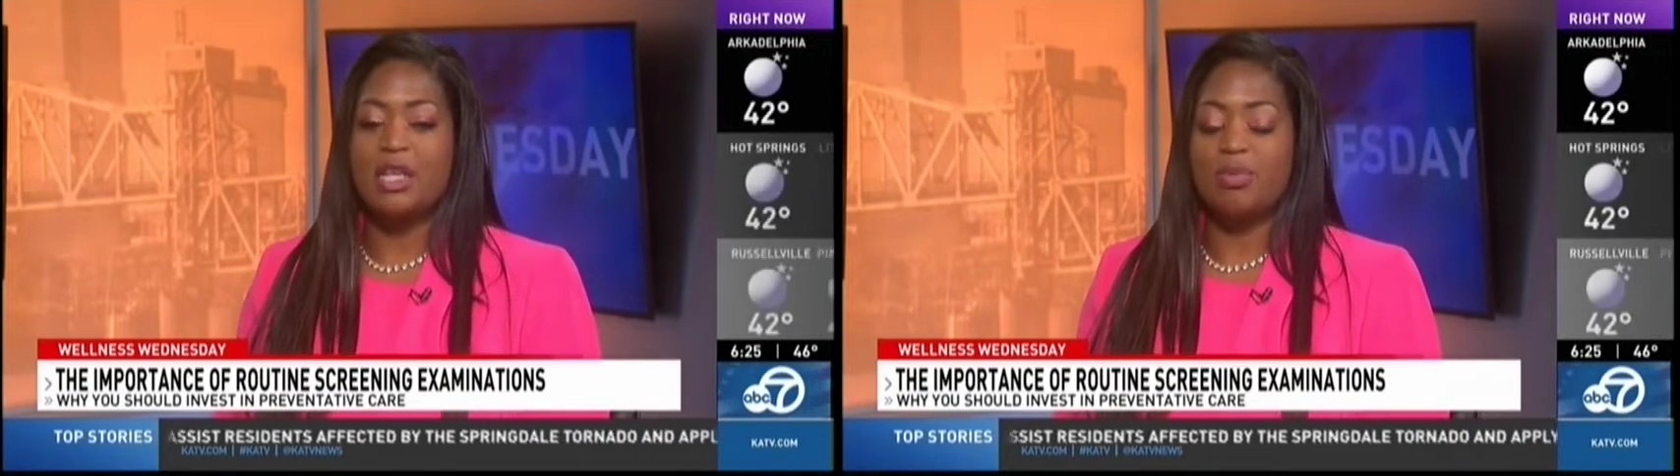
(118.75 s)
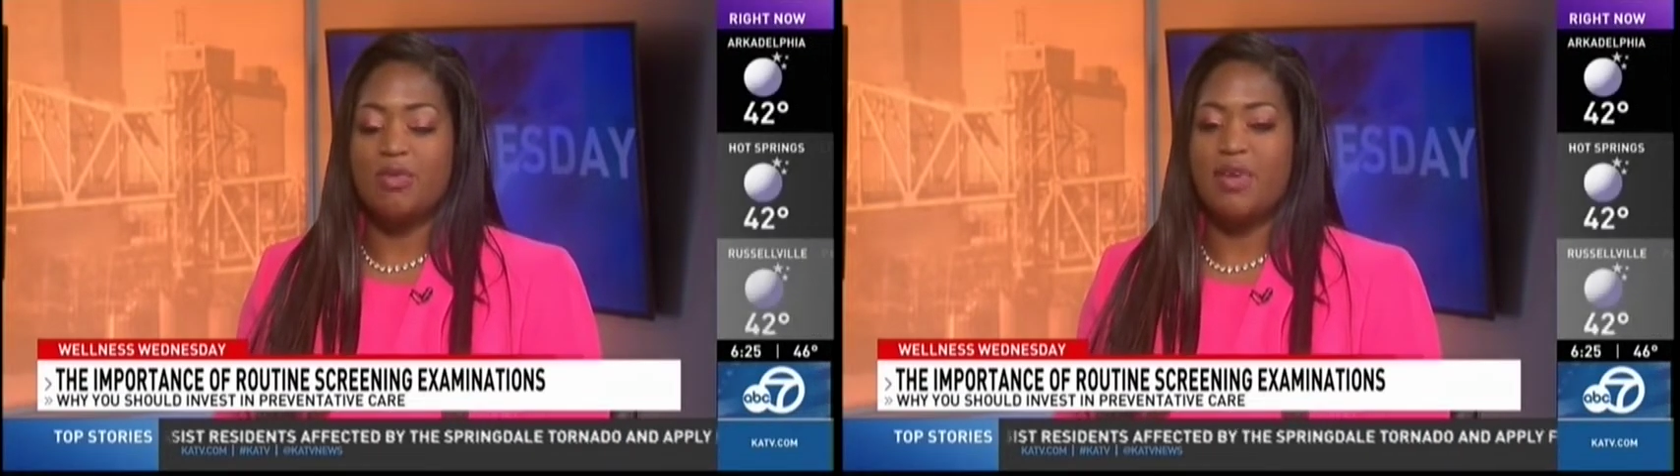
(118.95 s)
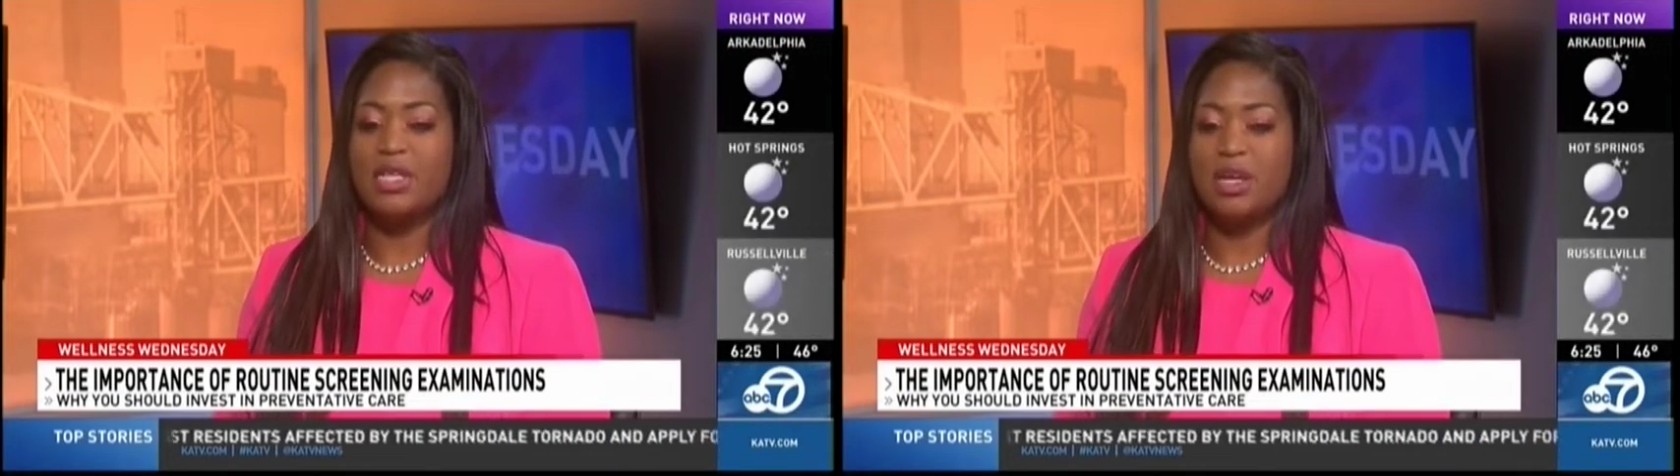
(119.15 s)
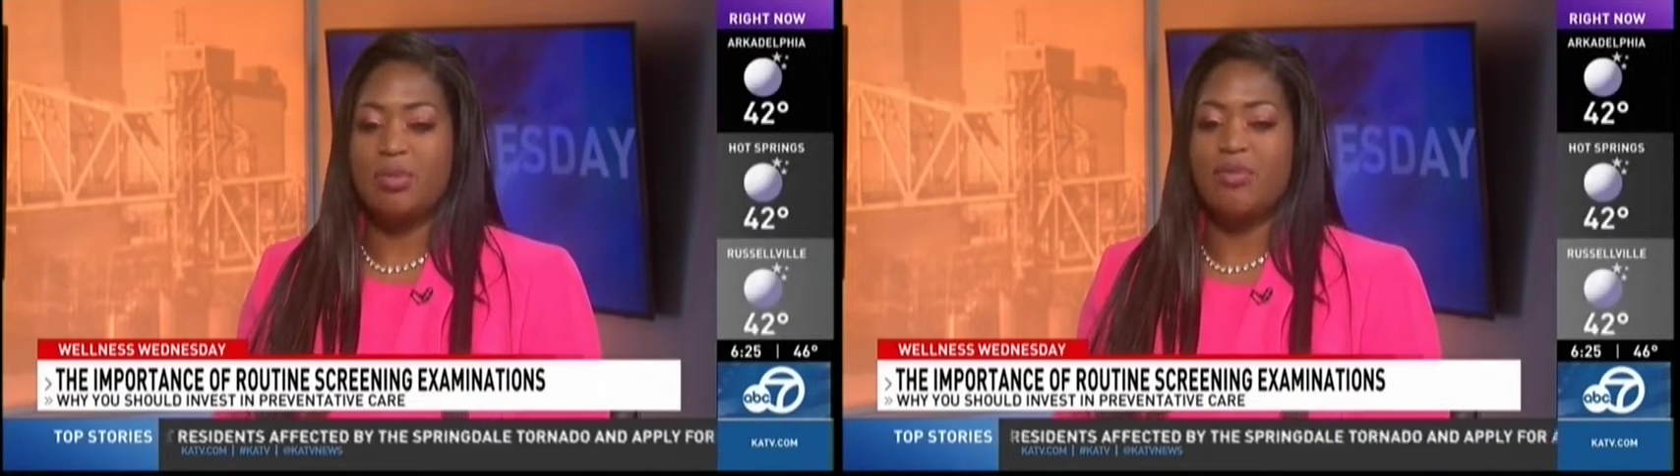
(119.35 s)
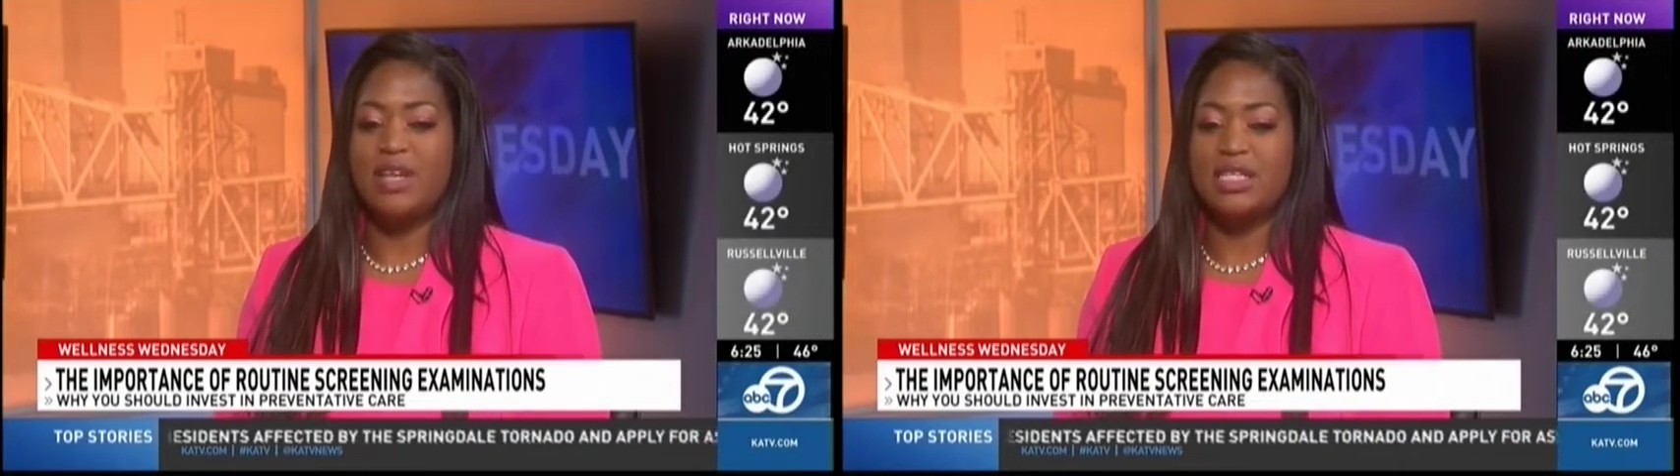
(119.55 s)
their prevent your
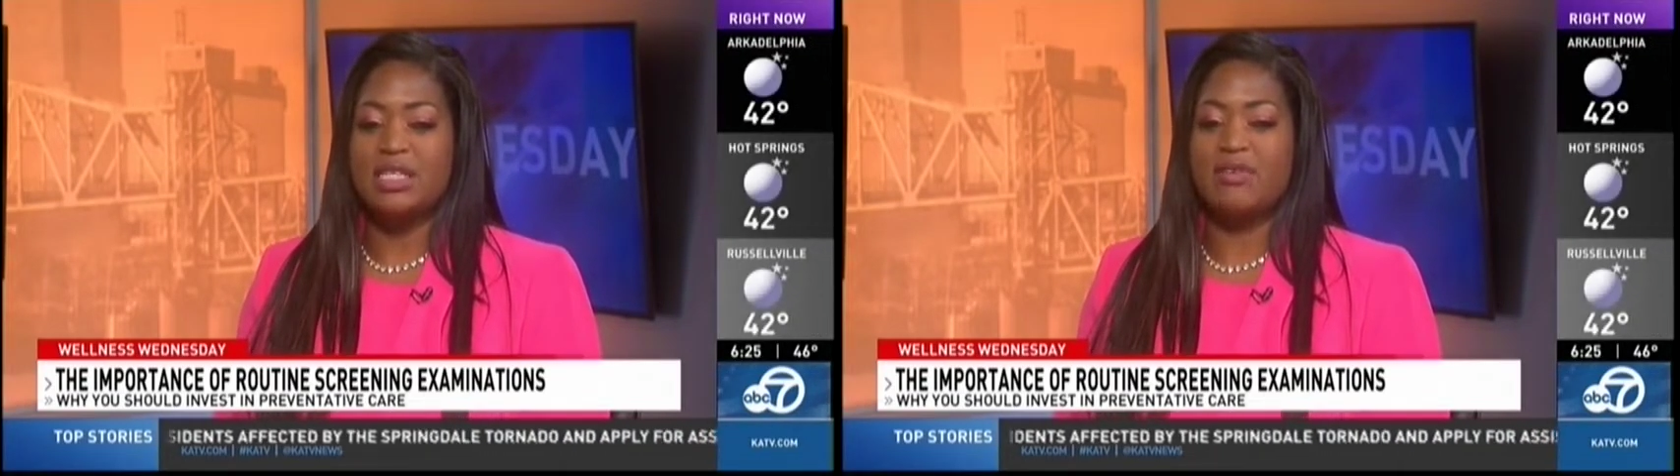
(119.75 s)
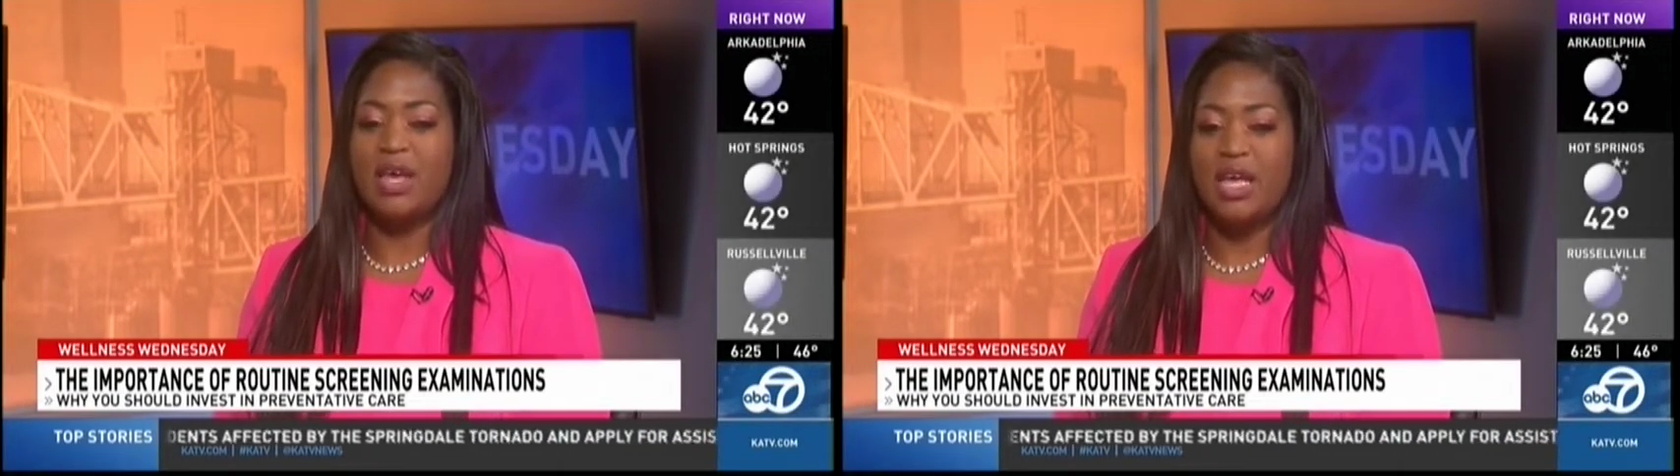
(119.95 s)
preventative